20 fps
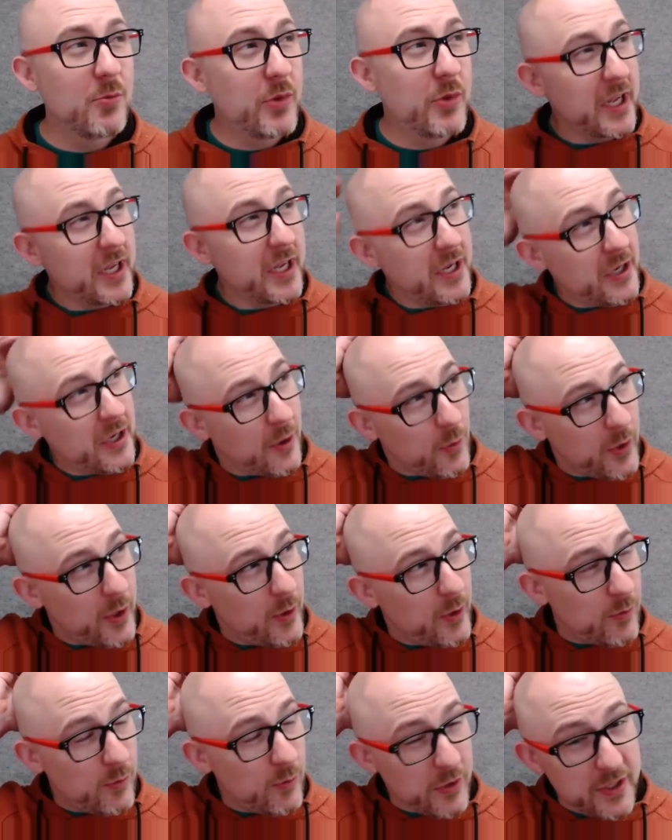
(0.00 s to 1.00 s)
But we
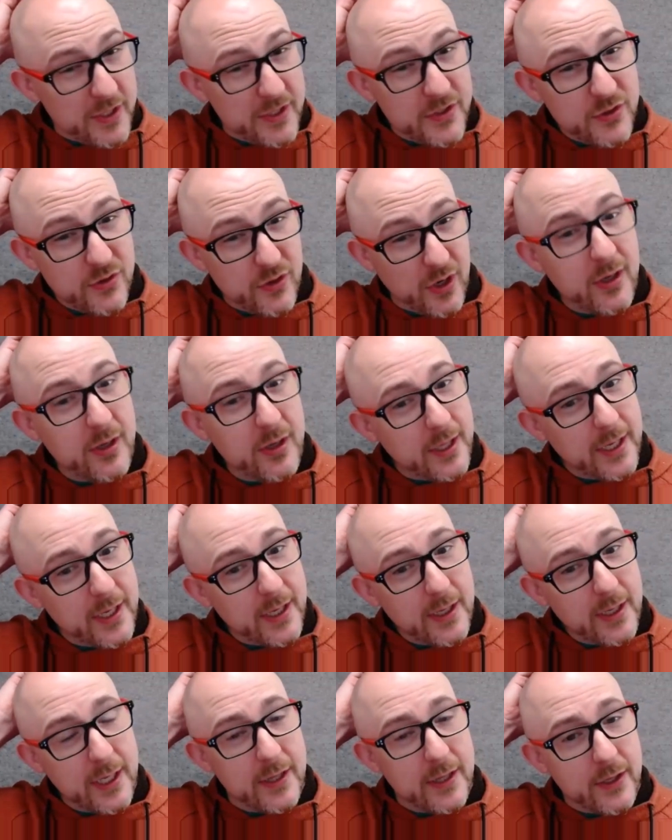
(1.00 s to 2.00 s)
were really
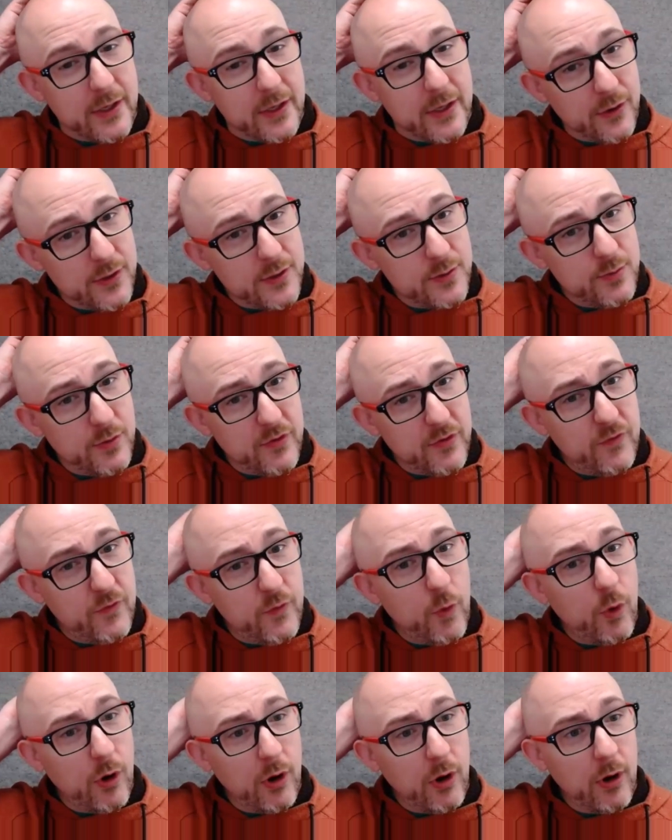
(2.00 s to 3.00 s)
struggling in the years
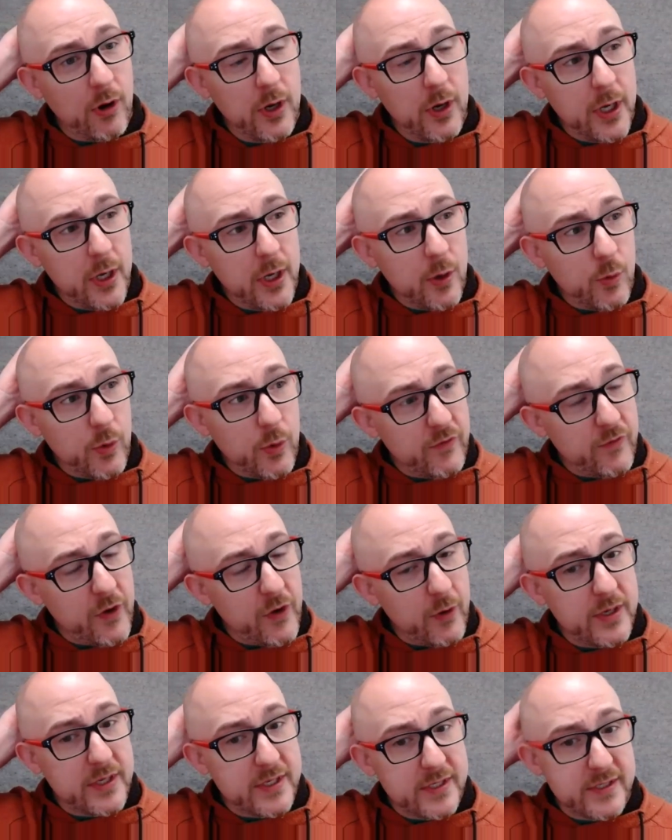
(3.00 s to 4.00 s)
before we
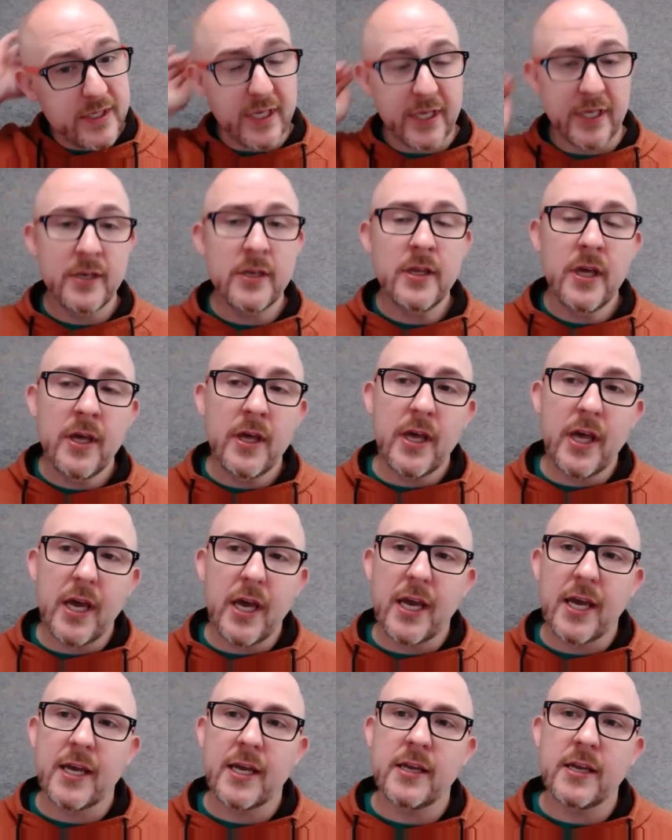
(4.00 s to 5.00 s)
focused in.
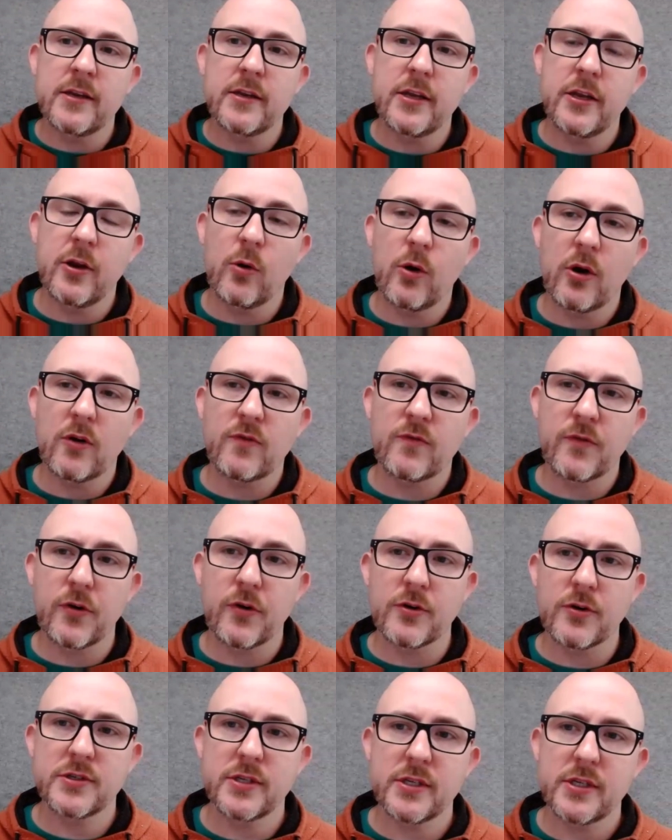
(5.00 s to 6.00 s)
And our
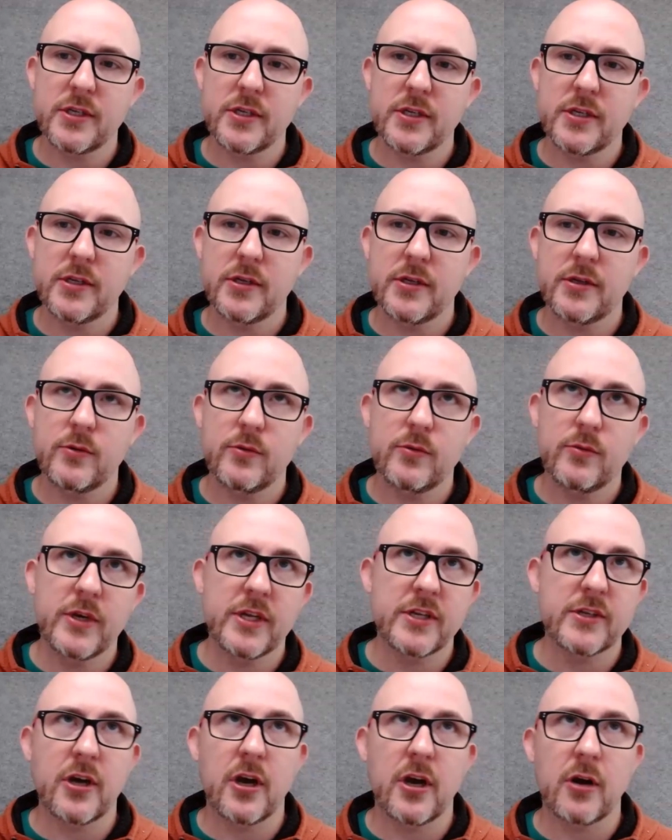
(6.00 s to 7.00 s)
first, we
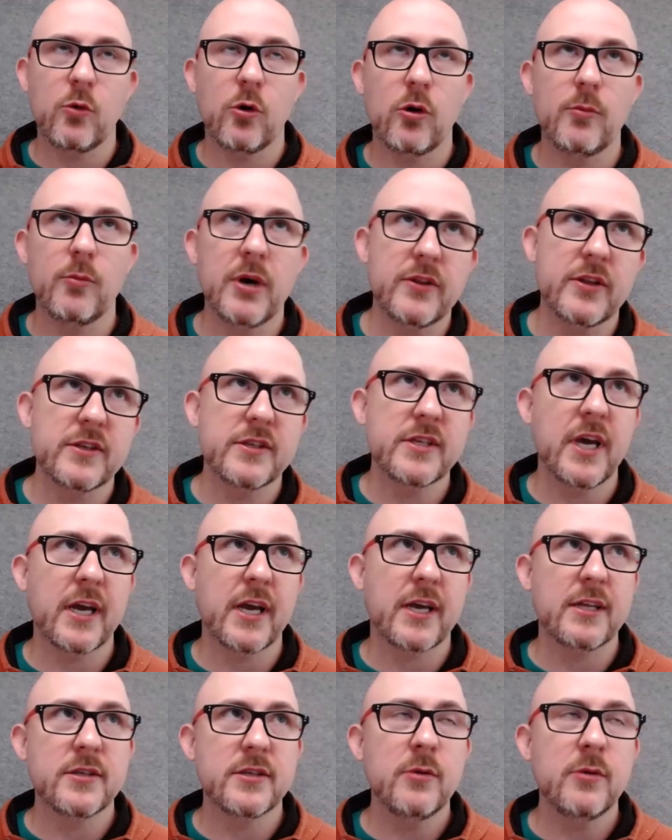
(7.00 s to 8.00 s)
can talk more about the
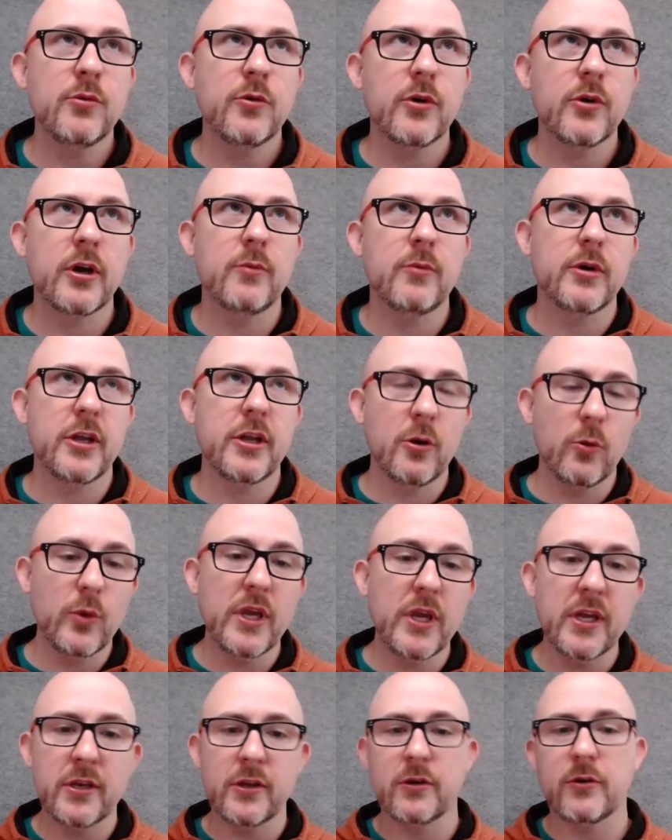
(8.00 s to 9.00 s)
tech at some point, but
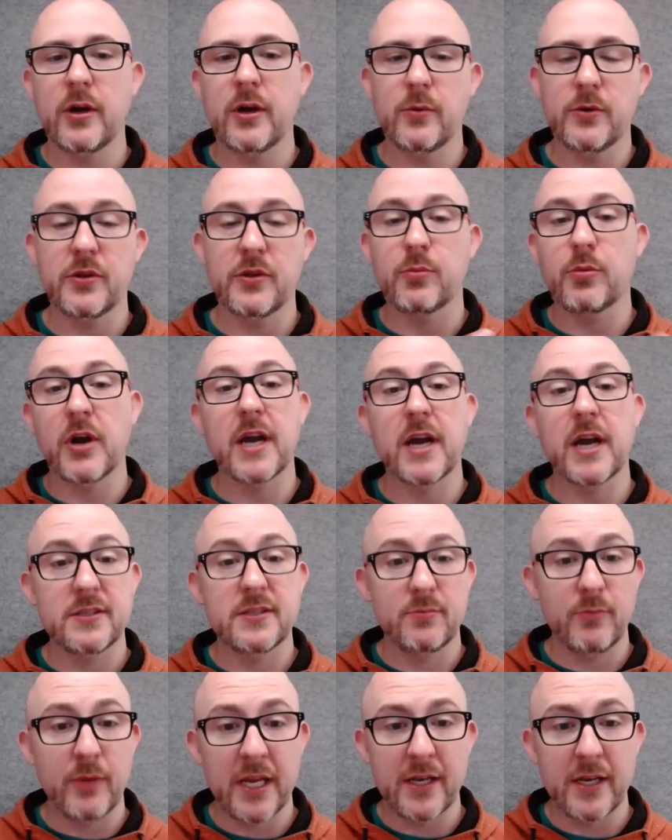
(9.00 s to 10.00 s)
we integrate with the
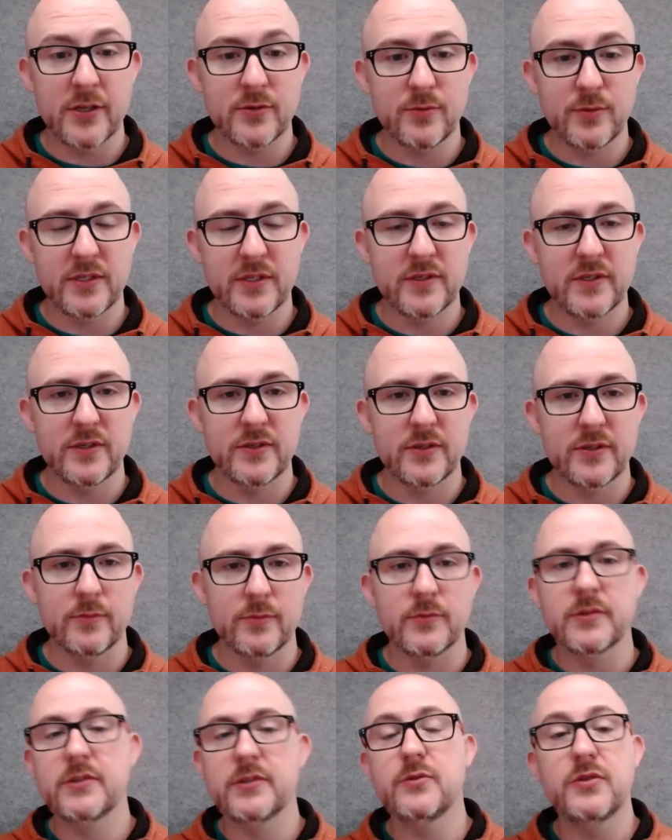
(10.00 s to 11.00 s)
practice management
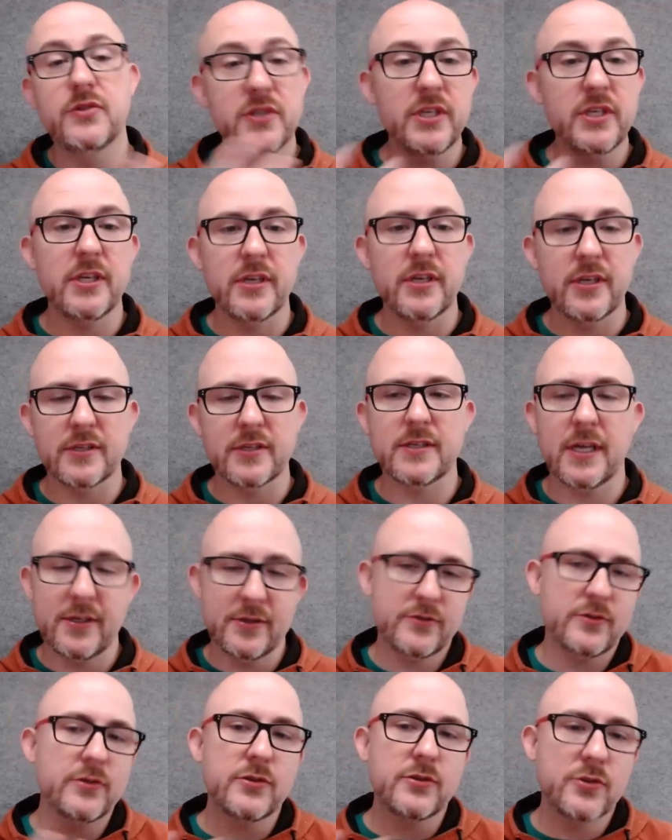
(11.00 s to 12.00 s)
systems to see, because that
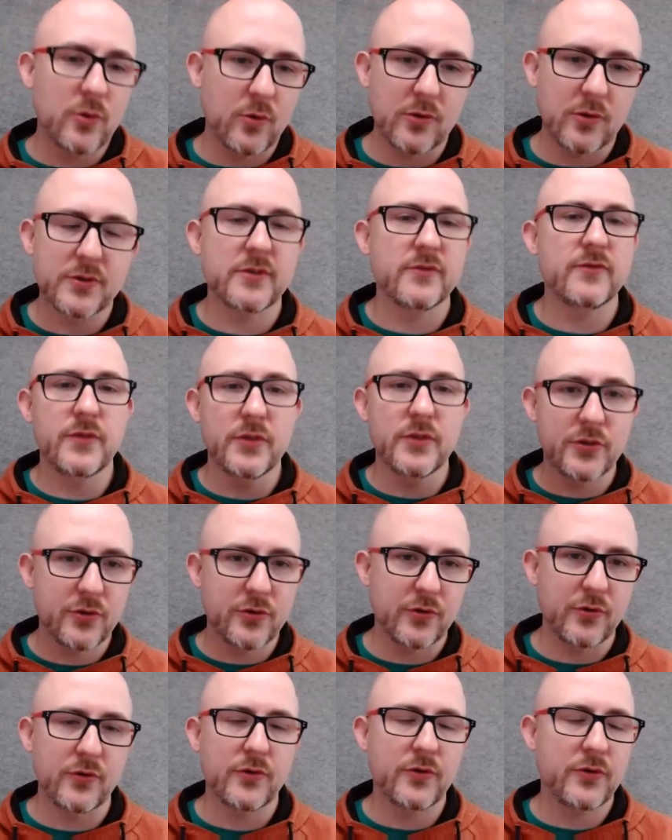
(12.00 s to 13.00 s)
is the source of the
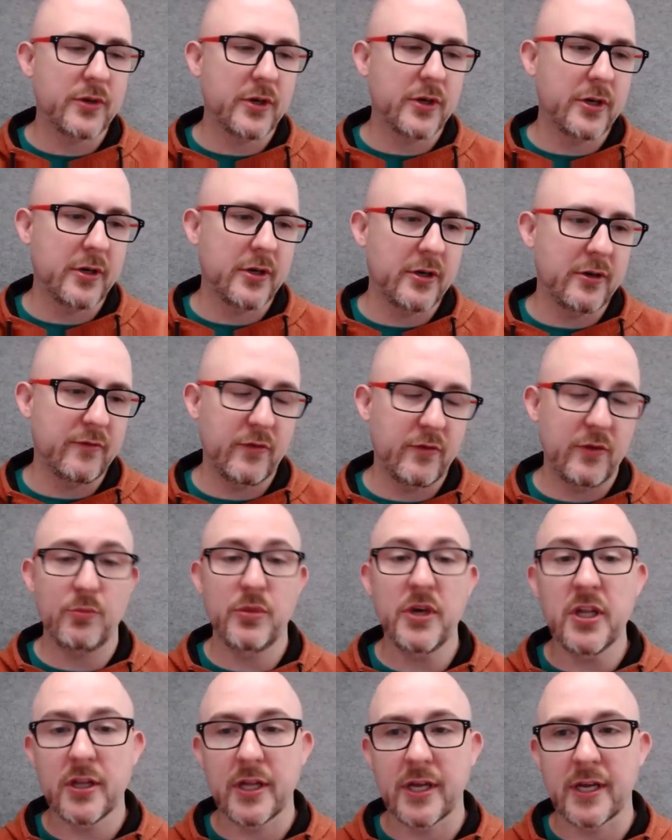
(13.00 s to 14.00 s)
truth of the
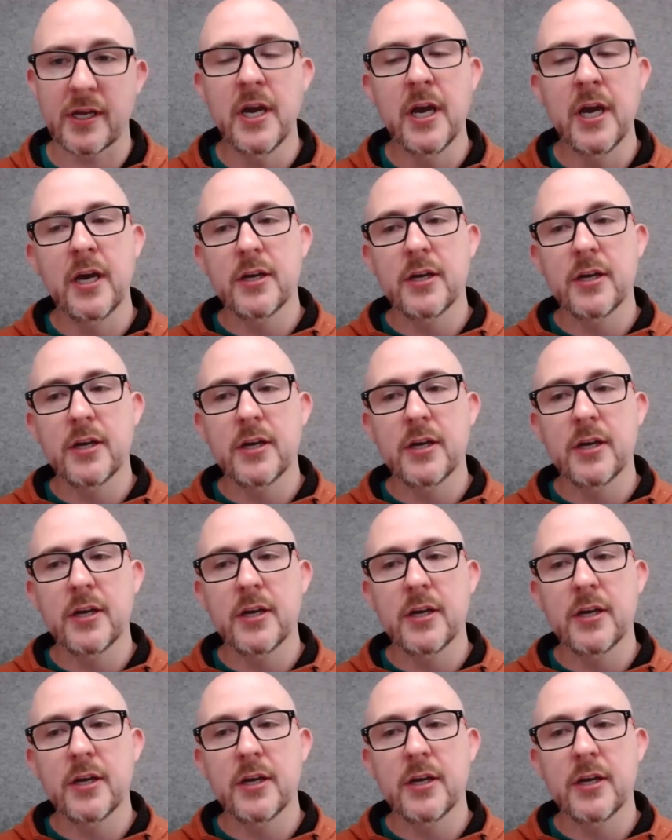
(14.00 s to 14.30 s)
billing,